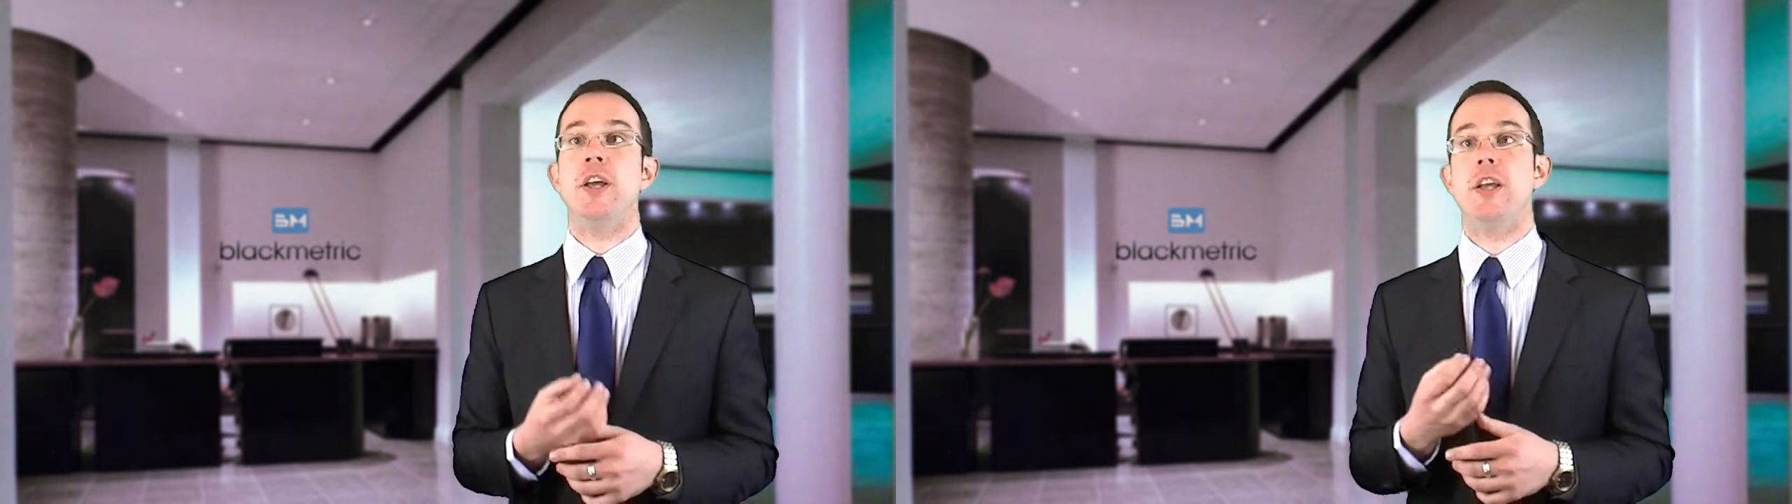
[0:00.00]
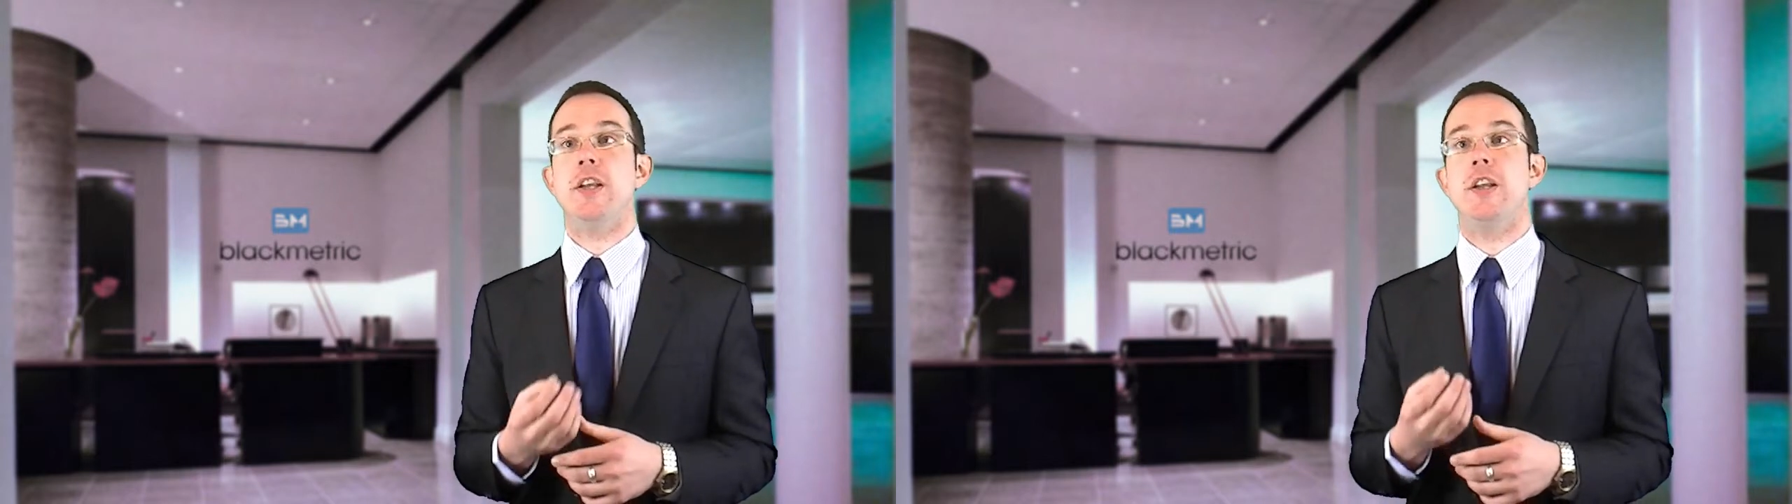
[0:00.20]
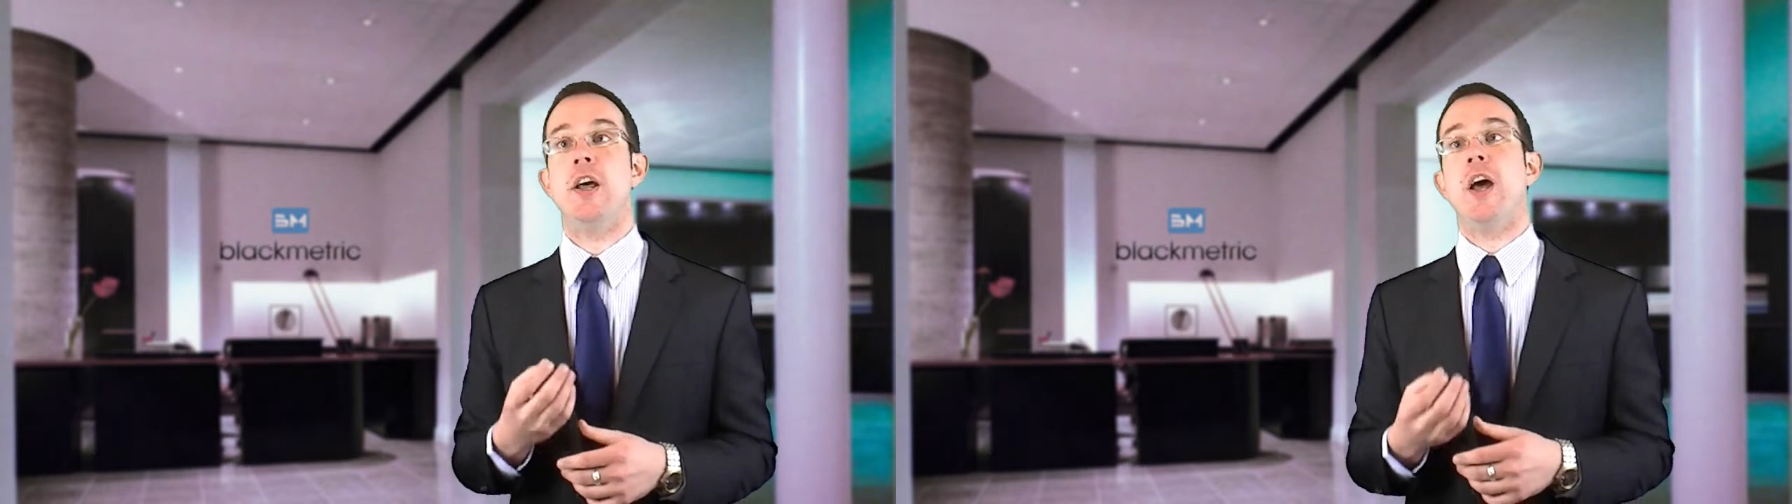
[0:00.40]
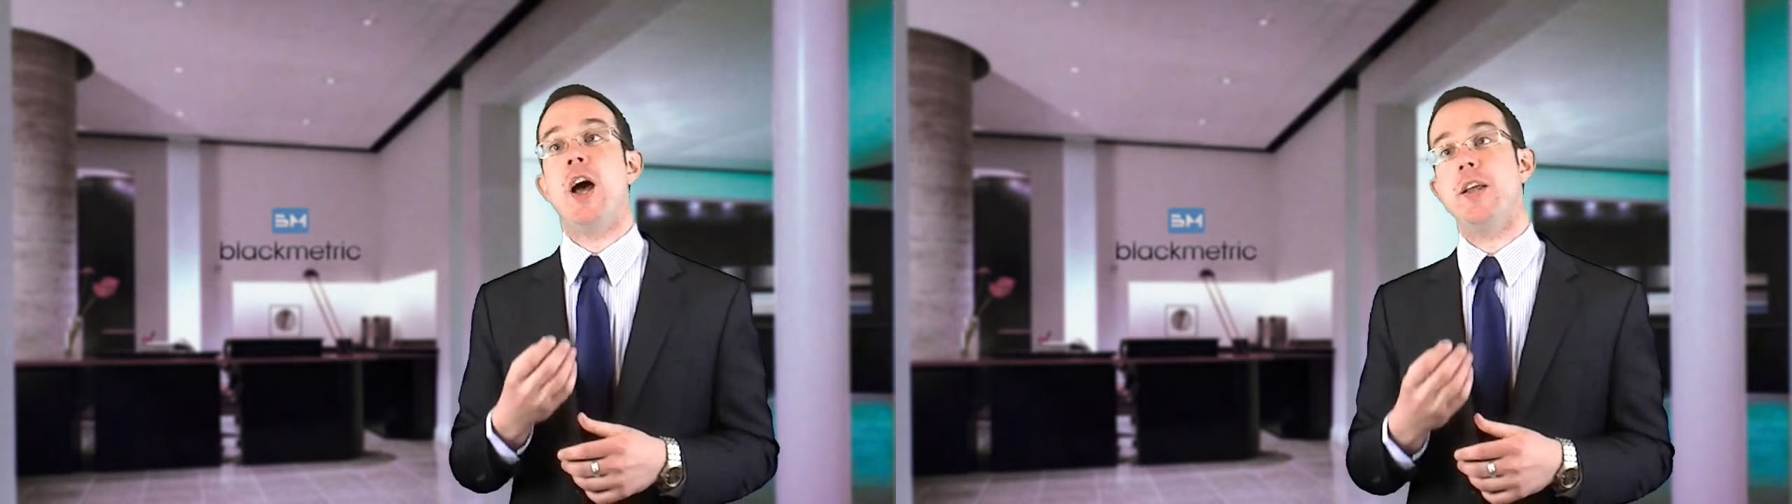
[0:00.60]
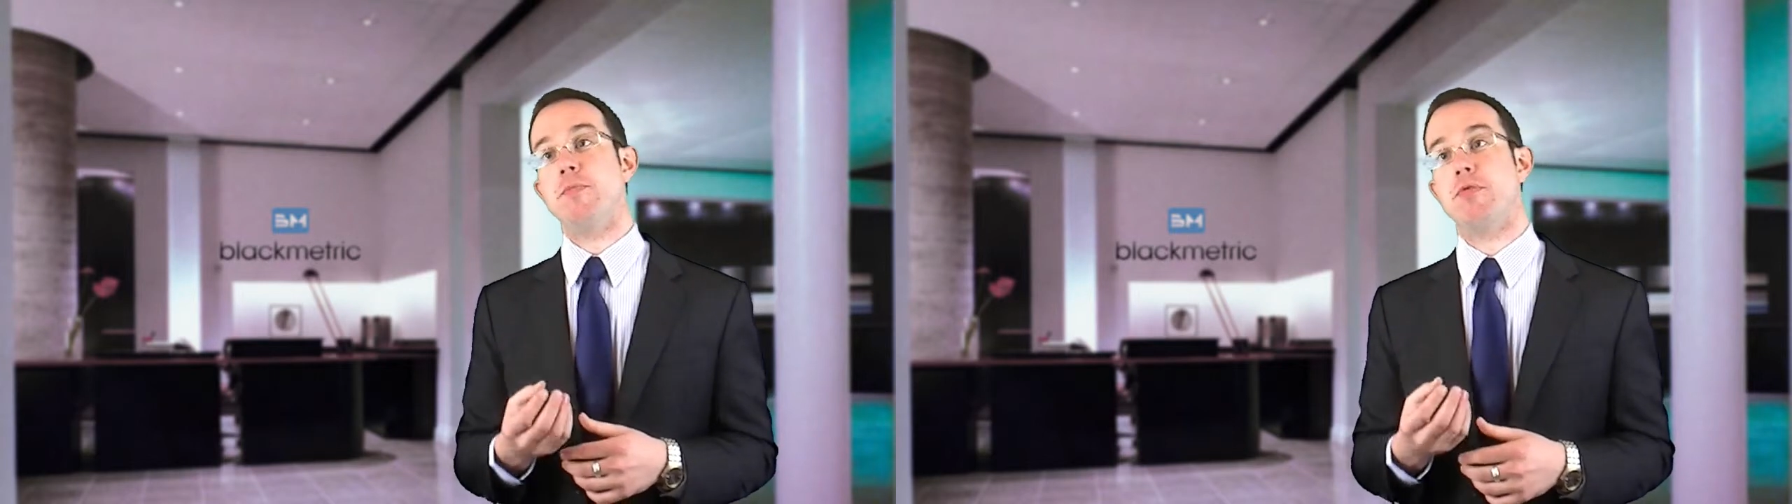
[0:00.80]
in
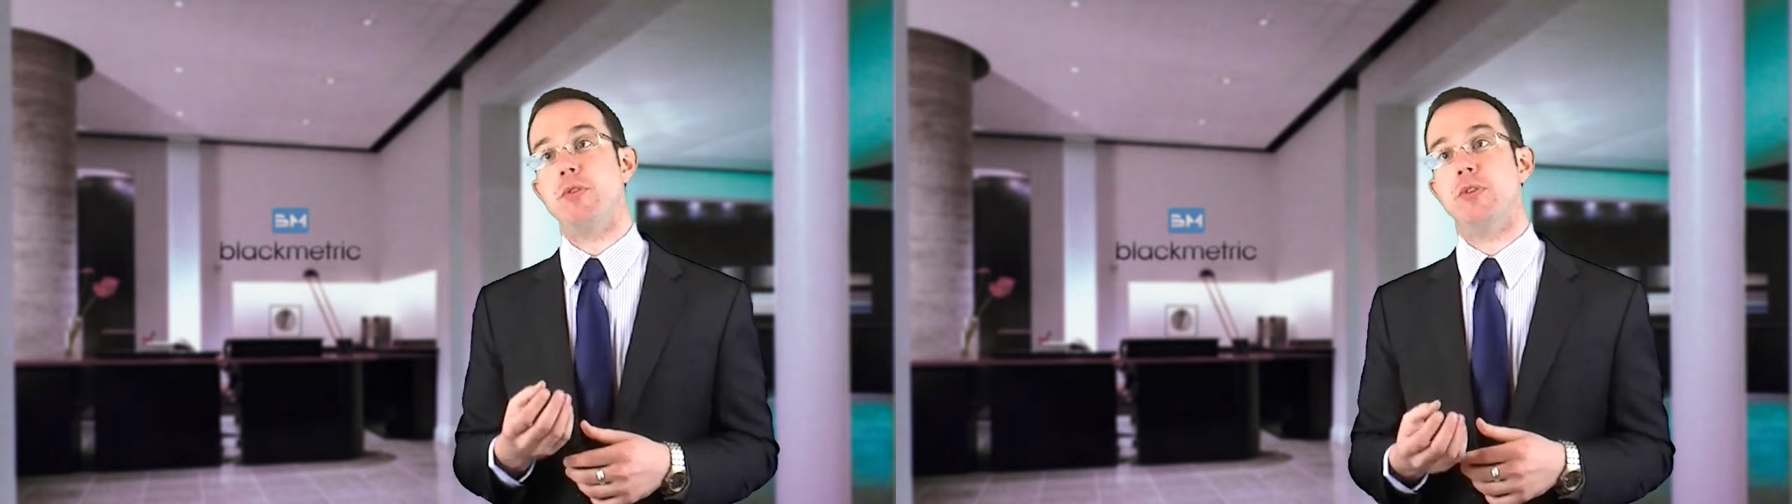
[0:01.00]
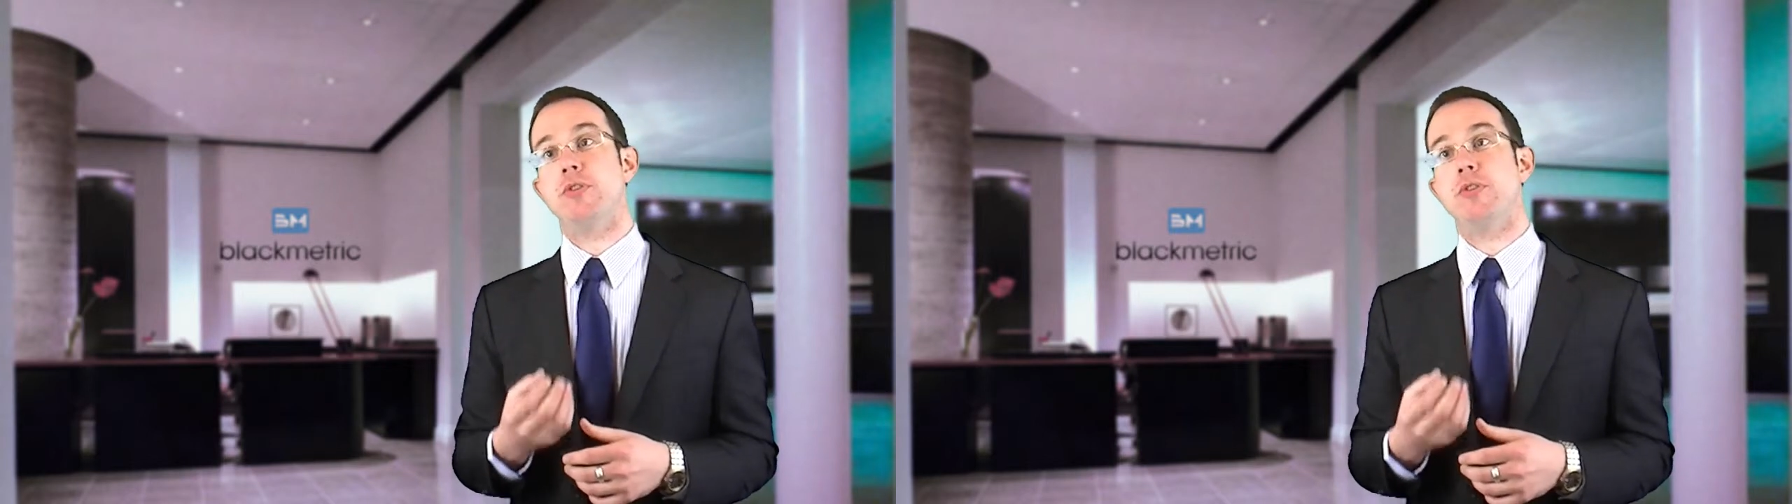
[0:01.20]
April